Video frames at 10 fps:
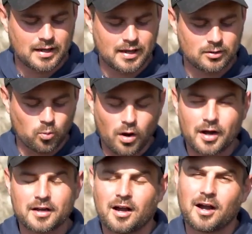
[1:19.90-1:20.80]
and
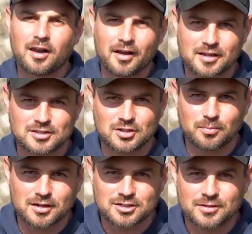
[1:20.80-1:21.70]
why I like it so
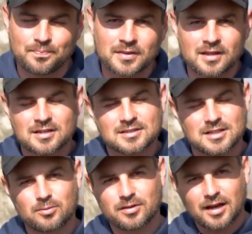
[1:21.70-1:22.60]
much.
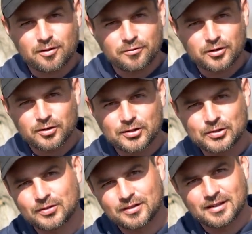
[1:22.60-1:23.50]
So without further
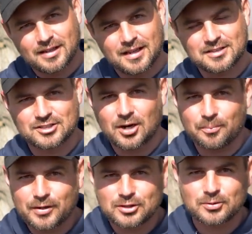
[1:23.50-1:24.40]
ado, let's
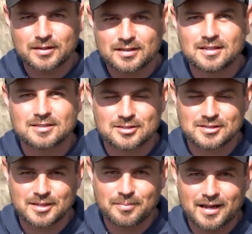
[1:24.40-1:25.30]
jump into it. So
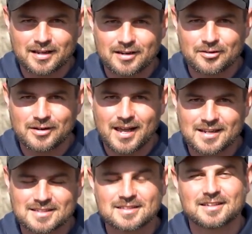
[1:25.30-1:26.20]
sit back,
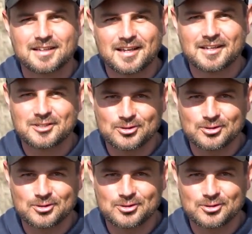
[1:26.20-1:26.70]
relax and